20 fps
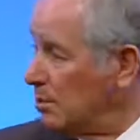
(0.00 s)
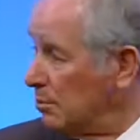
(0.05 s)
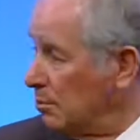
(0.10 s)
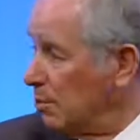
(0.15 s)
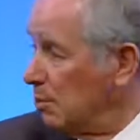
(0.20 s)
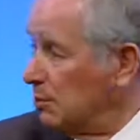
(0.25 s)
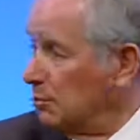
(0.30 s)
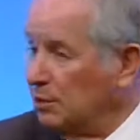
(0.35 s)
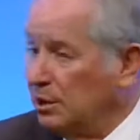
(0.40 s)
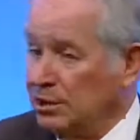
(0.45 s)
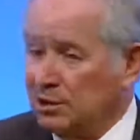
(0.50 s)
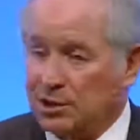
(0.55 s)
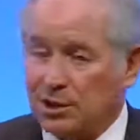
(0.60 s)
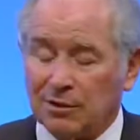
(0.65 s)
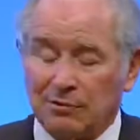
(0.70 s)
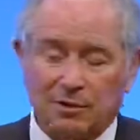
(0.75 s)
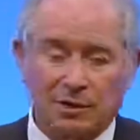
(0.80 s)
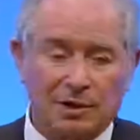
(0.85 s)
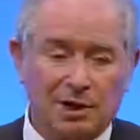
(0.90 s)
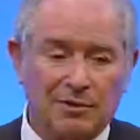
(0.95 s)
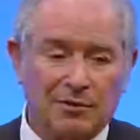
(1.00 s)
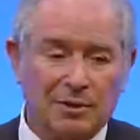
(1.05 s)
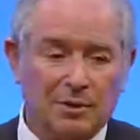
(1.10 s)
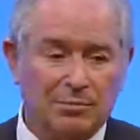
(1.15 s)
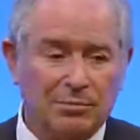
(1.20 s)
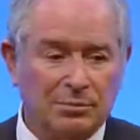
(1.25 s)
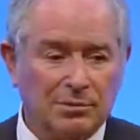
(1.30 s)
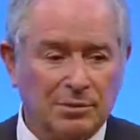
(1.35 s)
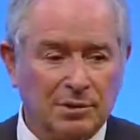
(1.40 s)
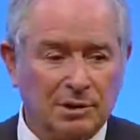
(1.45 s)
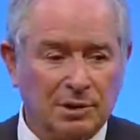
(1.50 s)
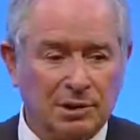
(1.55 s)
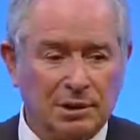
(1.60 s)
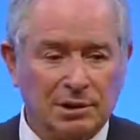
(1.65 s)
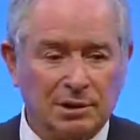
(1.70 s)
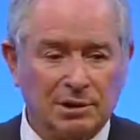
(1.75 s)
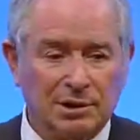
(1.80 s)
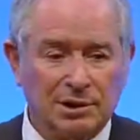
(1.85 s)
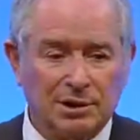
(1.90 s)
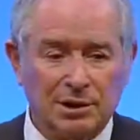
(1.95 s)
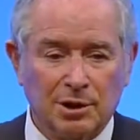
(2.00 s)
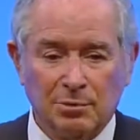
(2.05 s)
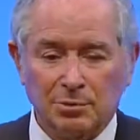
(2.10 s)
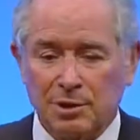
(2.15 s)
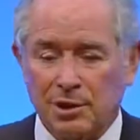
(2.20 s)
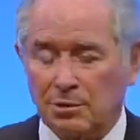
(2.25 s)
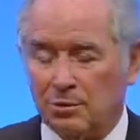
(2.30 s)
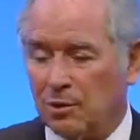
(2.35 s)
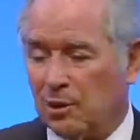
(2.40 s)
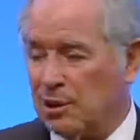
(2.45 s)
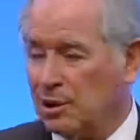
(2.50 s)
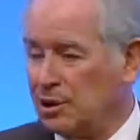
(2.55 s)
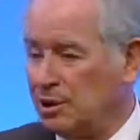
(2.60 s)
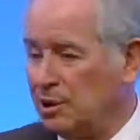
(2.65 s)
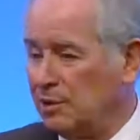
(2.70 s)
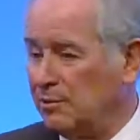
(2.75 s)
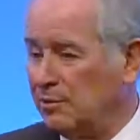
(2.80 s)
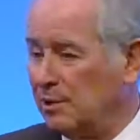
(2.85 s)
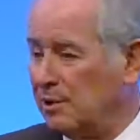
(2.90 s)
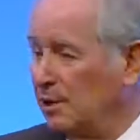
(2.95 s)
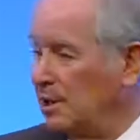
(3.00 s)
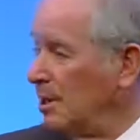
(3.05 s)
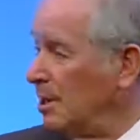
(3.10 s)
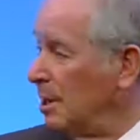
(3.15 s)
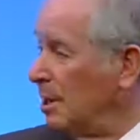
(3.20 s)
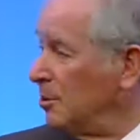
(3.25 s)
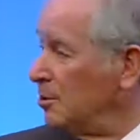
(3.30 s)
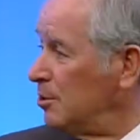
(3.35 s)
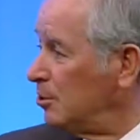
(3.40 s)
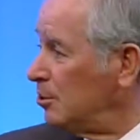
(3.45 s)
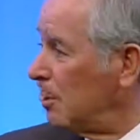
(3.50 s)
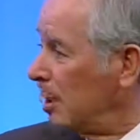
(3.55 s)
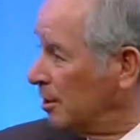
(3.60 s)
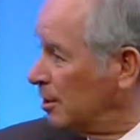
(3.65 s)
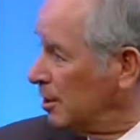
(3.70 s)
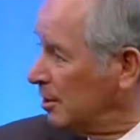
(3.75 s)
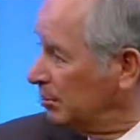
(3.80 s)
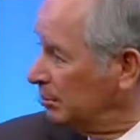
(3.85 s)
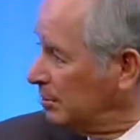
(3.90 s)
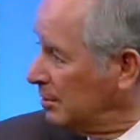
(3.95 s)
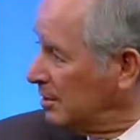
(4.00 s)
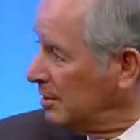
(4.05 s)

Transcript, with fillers: There were only several of them, and nobody wanted to even underwrite them.